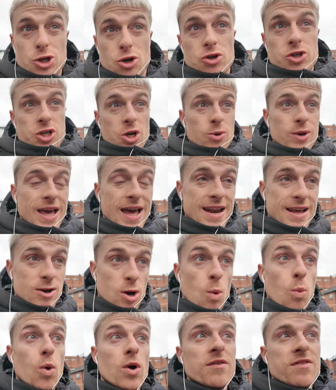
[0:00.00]
John Joe Kenny,
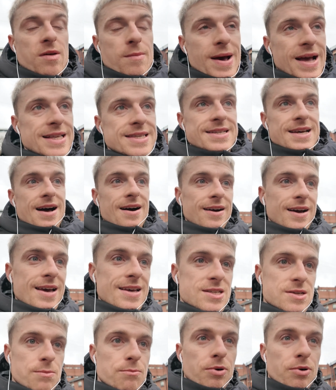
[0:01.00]
or one of the main targets,